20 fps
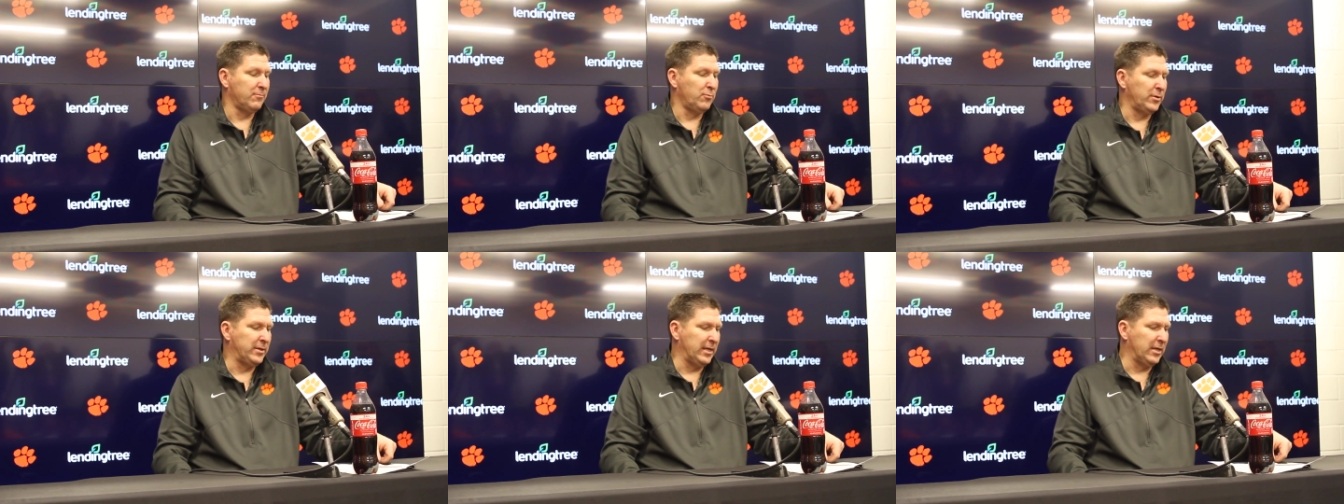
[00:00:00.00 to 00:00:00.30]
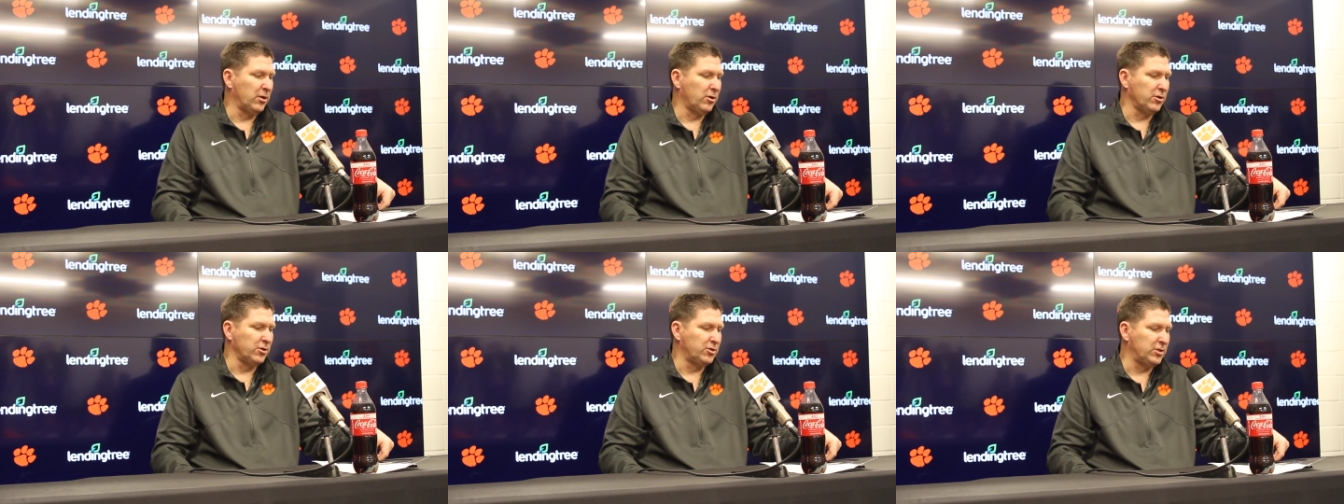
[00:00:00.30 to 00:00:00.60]
we
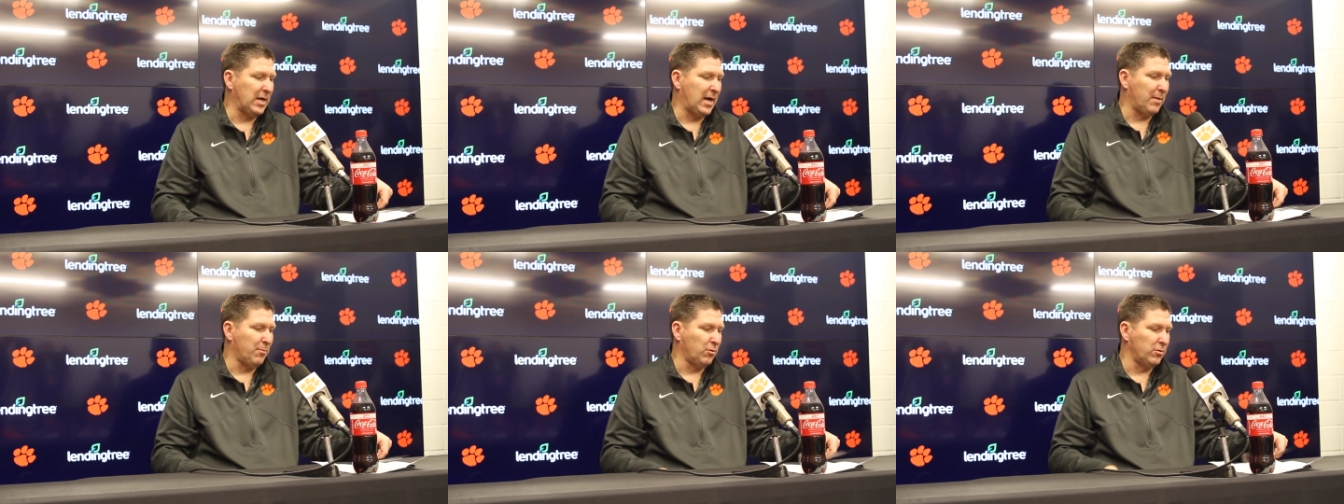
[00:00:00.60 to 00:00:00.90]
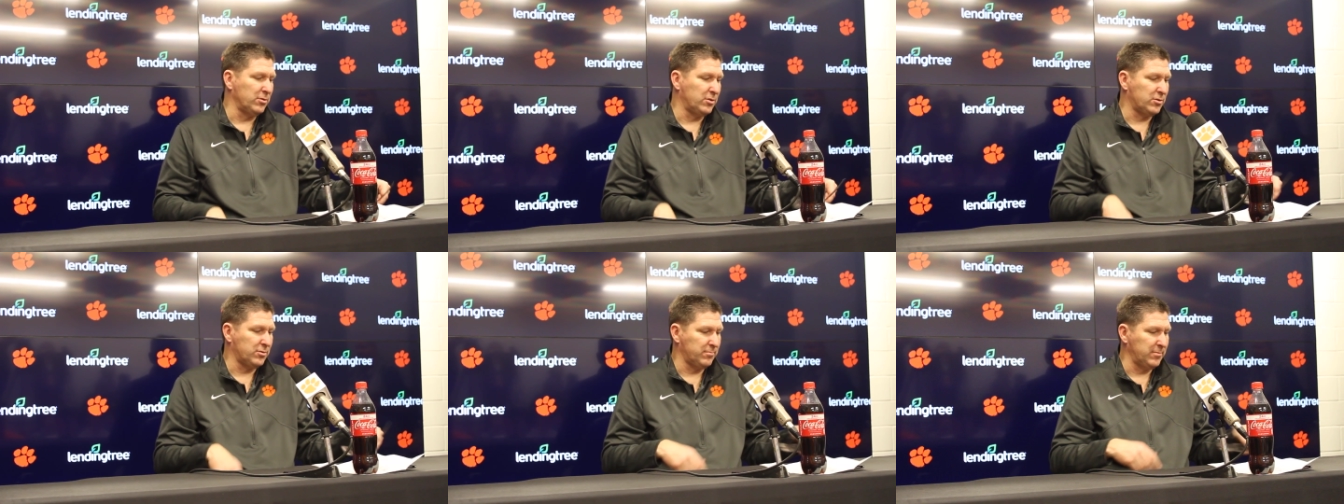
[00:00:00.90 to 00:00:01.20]
did a good job
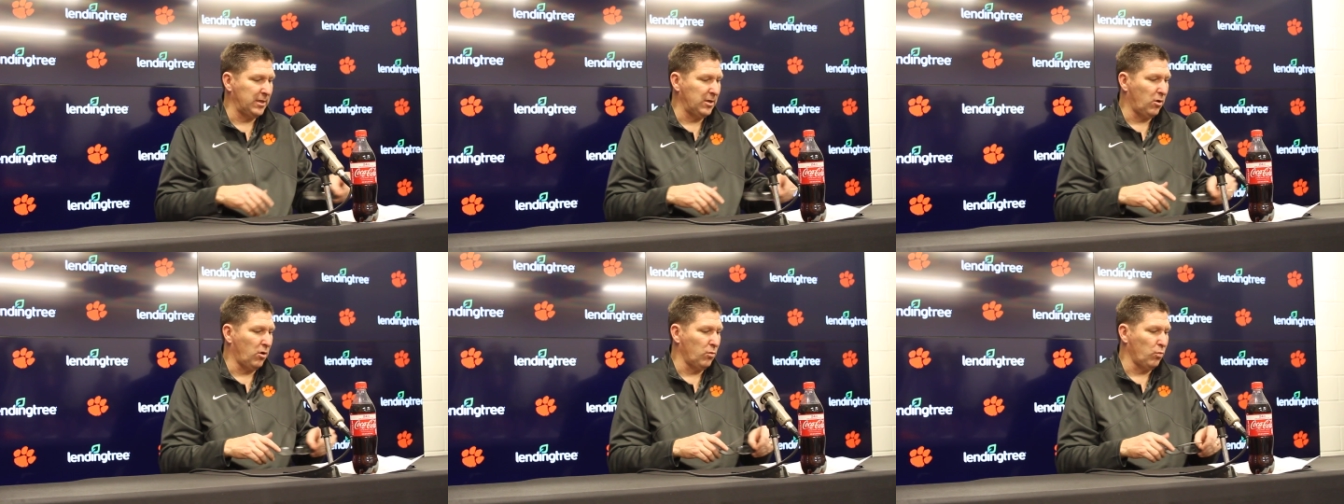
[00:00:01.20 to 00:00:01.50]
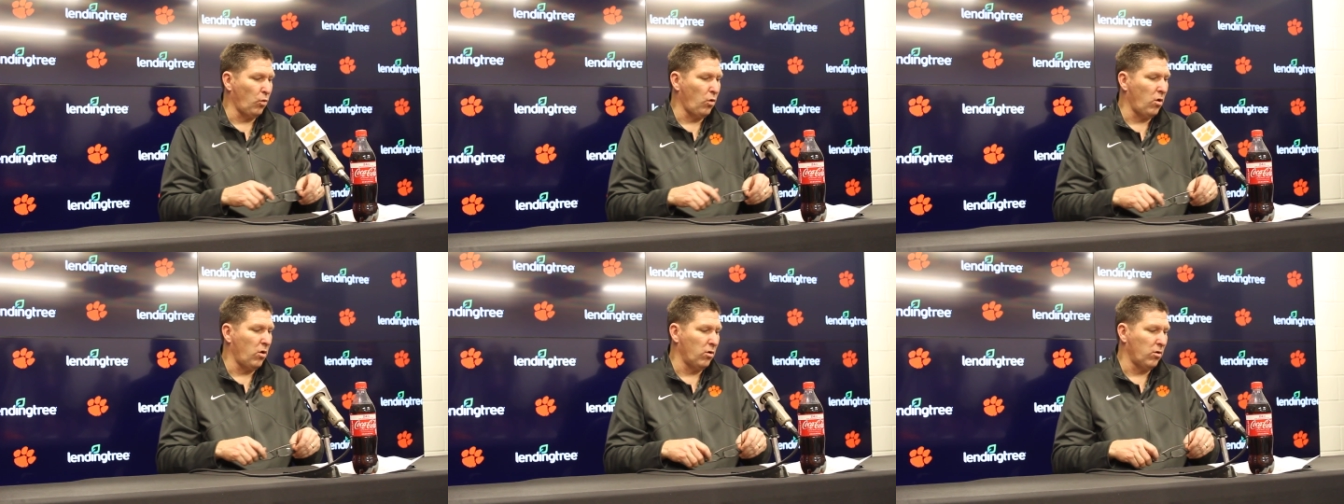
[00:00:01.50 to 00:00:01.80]
on you know on
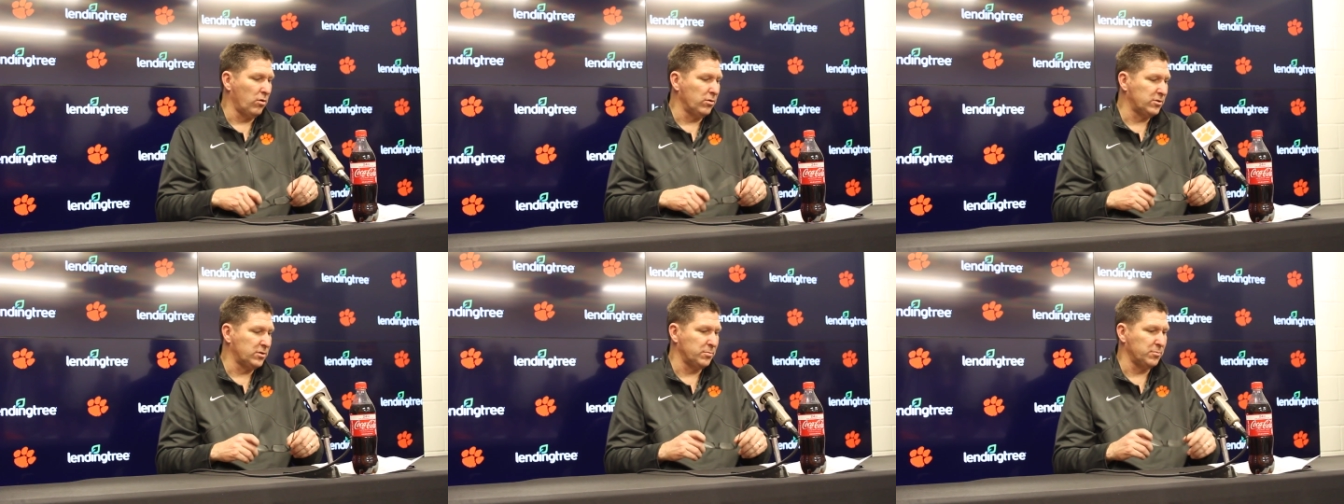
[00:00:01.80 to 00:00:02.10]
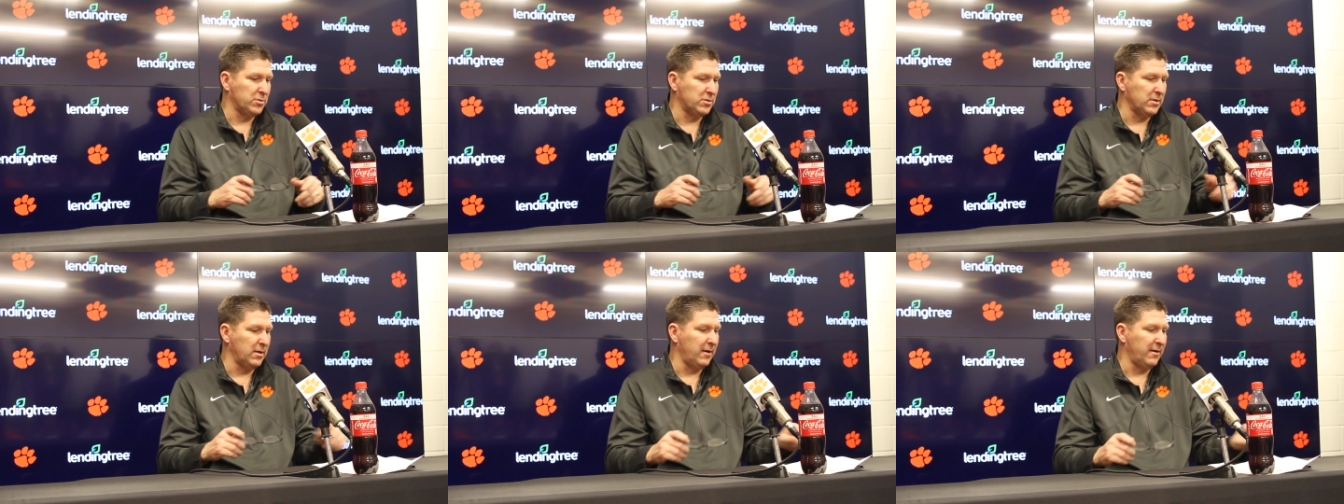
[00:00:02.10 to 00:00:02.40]
Wong on some
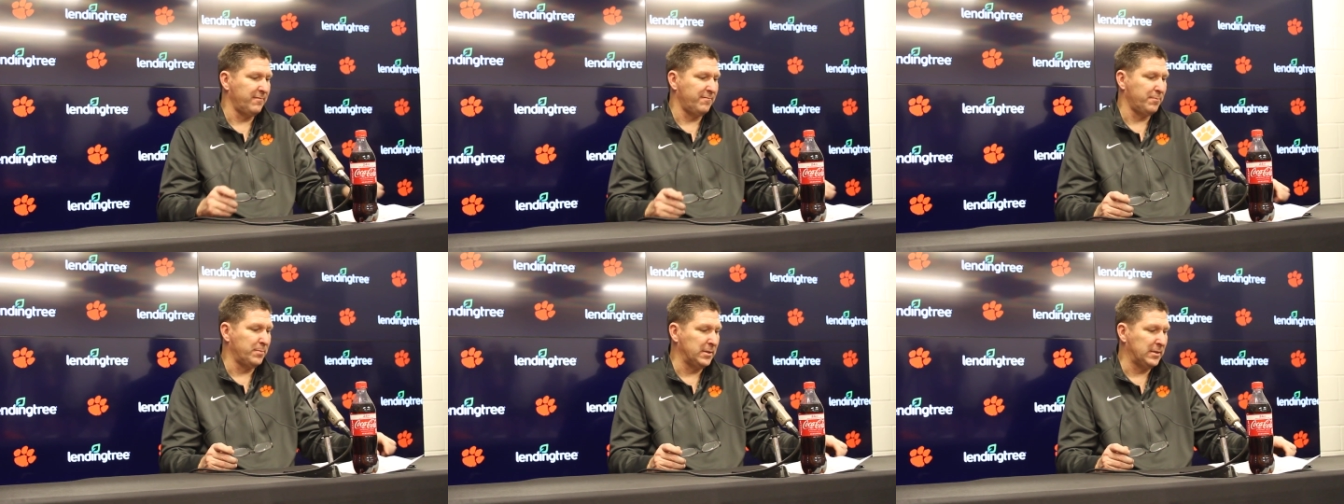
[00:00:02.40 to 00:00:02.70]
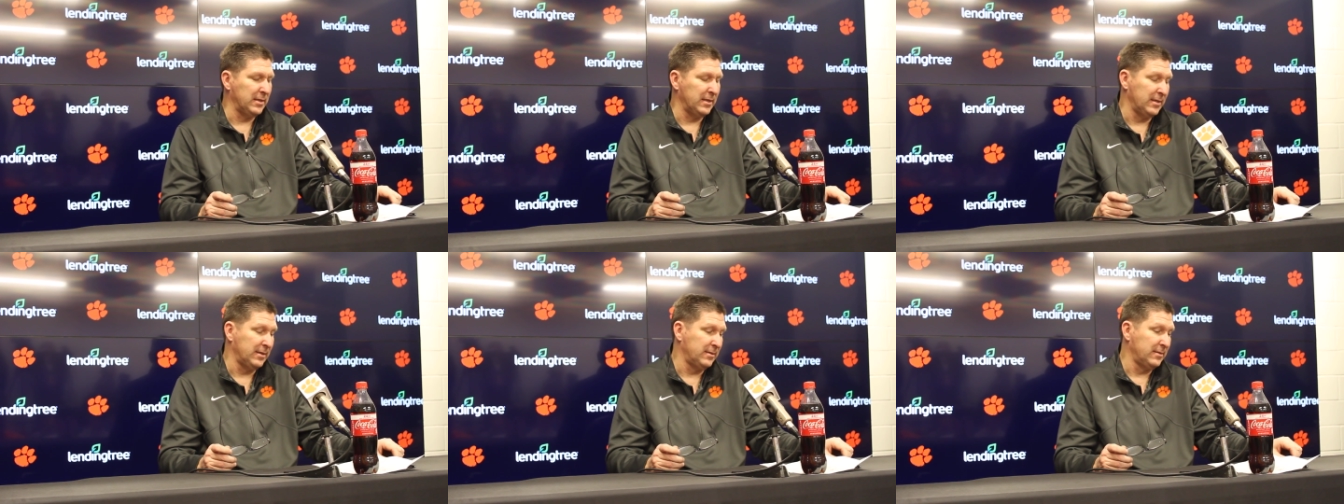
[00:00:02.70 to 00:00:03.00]
stuff,
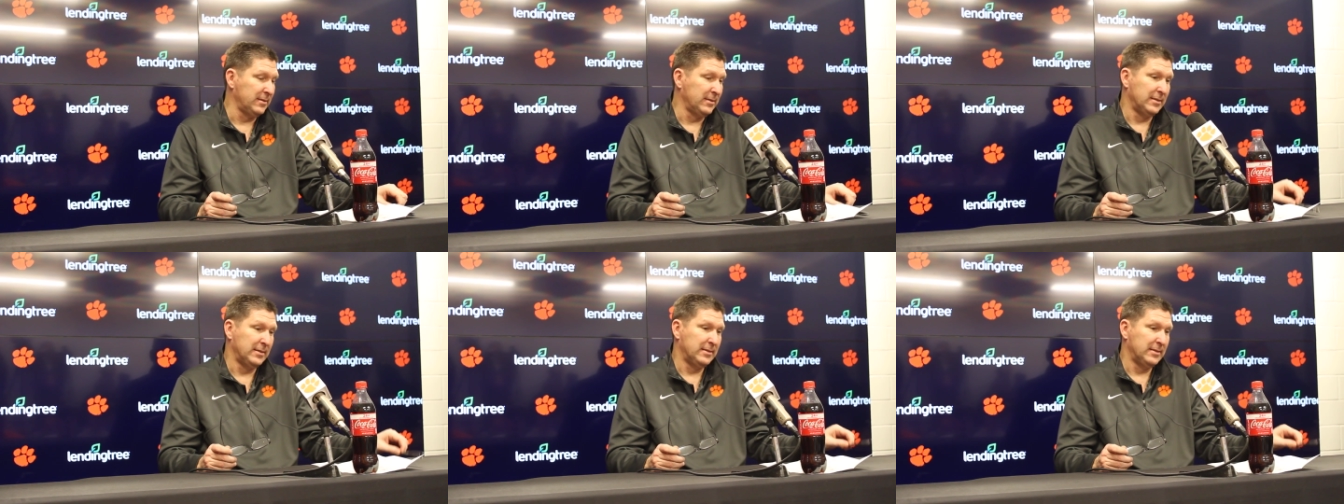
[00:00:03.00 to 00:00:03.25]
but then